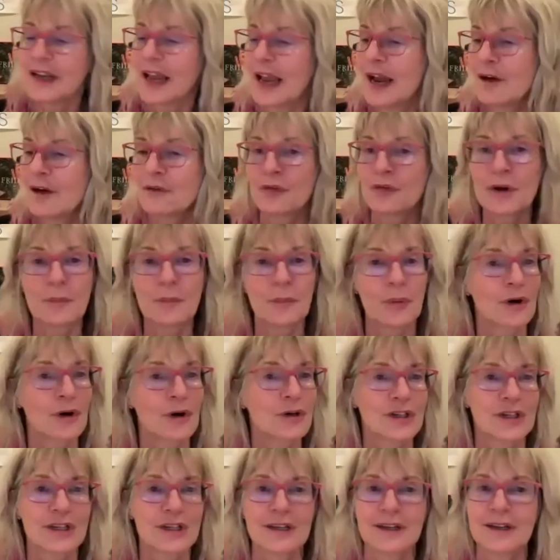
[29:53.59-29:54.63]
Every
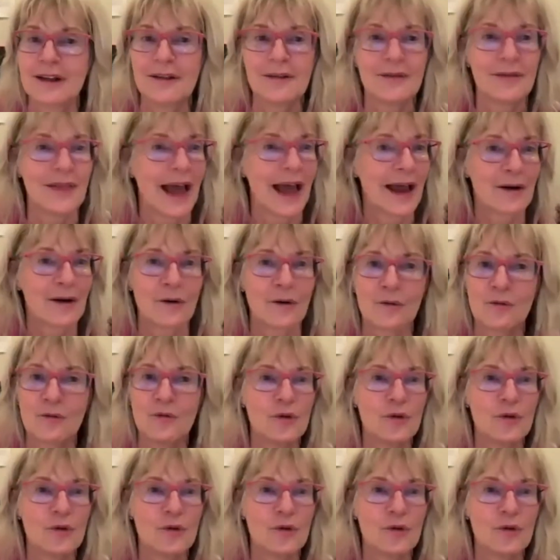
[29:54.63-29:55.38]
person that